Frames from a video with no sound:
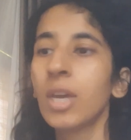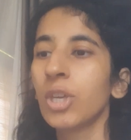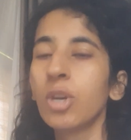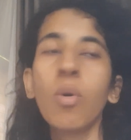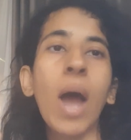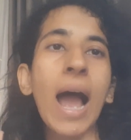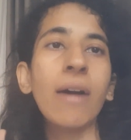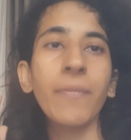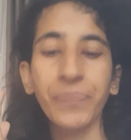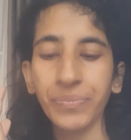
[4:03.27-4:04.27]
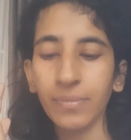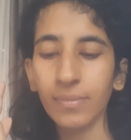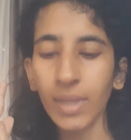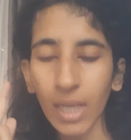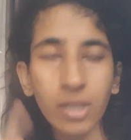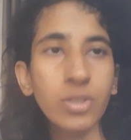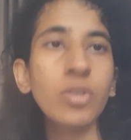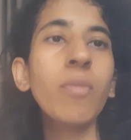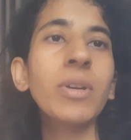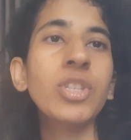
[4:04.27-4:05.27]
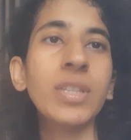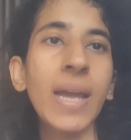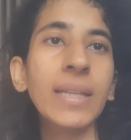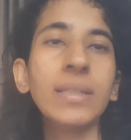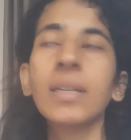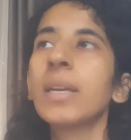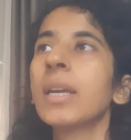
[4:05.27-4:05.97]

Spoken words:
You have so much death,